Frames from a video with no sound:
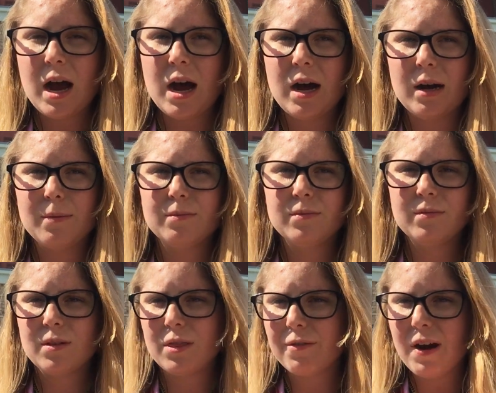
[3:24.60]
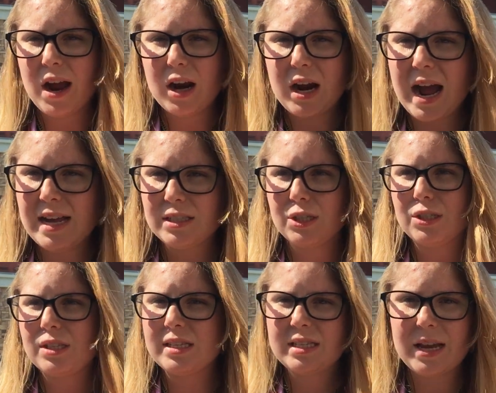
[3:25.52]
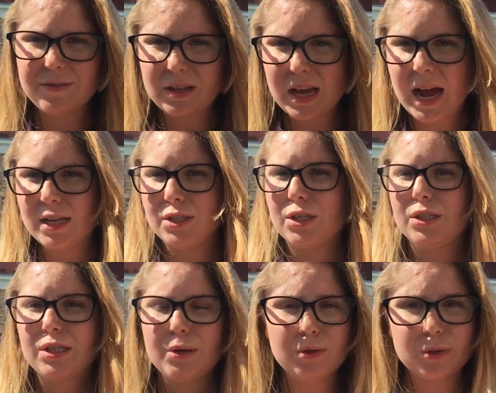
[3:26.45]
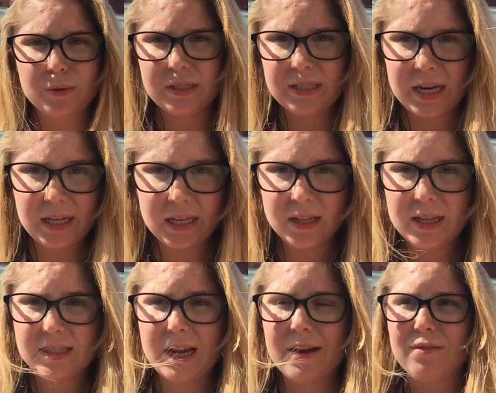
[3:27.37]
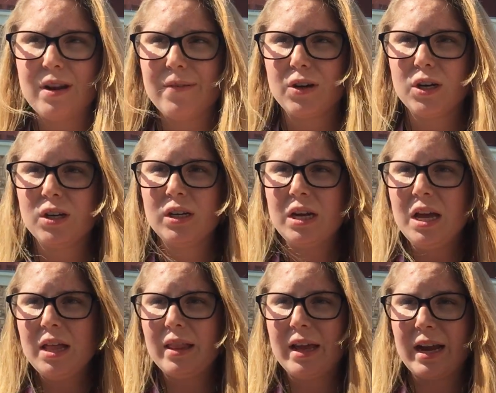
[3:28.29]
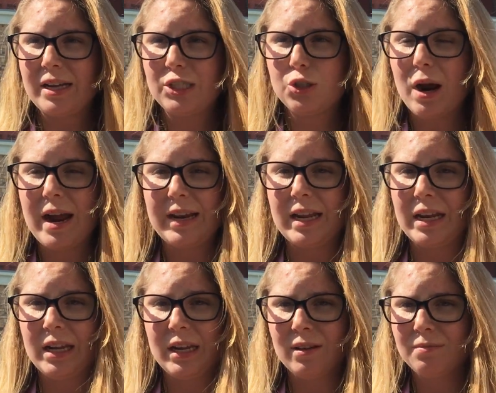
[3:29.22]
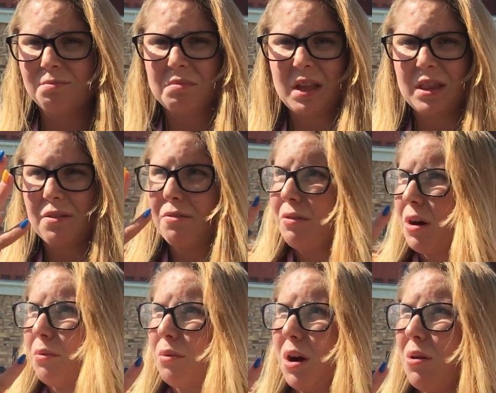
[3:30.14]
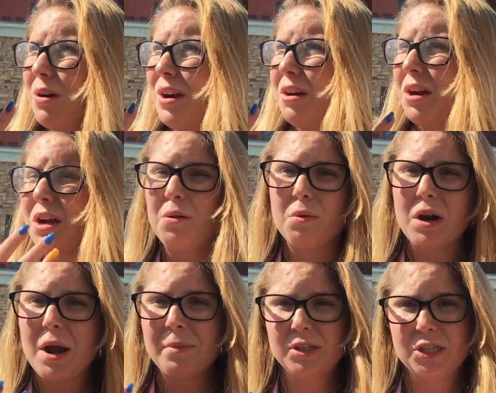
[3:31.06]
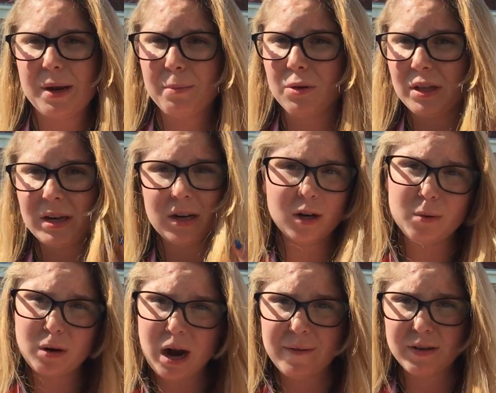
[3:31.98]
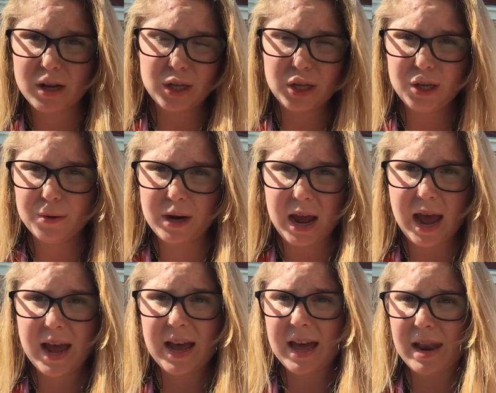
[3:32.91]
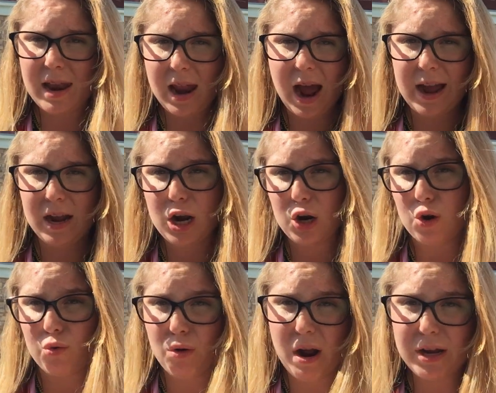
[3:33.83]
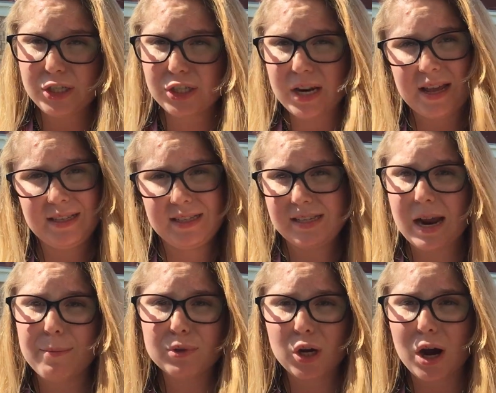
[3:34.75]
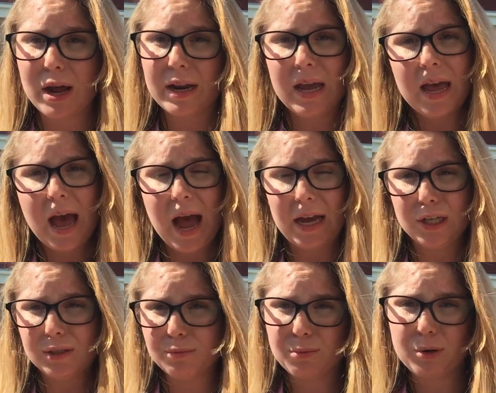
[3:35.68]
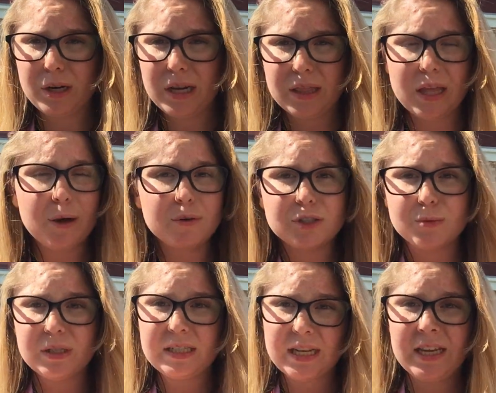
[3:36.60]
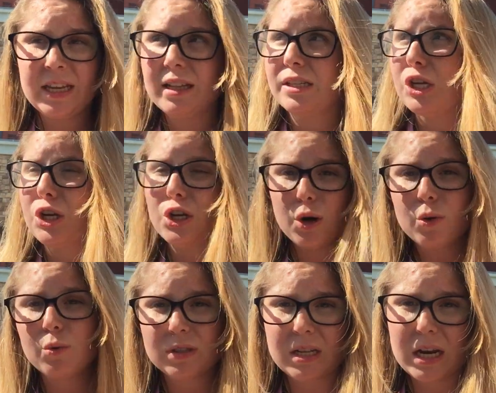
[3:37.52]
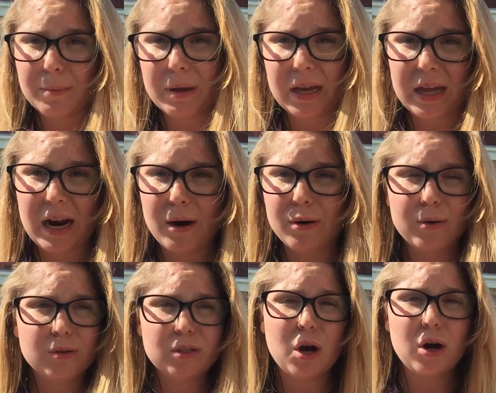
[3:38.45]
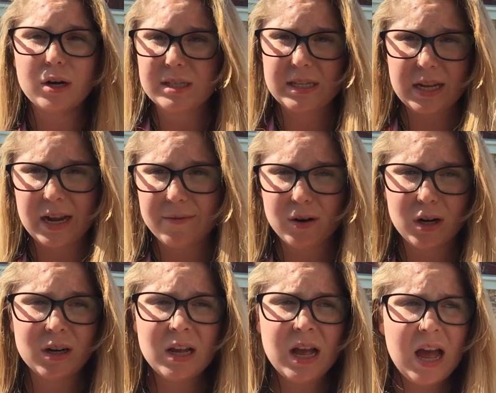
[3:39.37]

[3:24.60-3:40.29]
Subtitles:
The fire hazards, the safety hazards, it was ridiculous. I've never, like, I tried getting in the front row area where Emma Chamberlain and her were having a Q&A, and I got crushed and stepped on. I couldn't breathe. It was ridiculous, and no one was letting me get out. It was the hardest thing ever.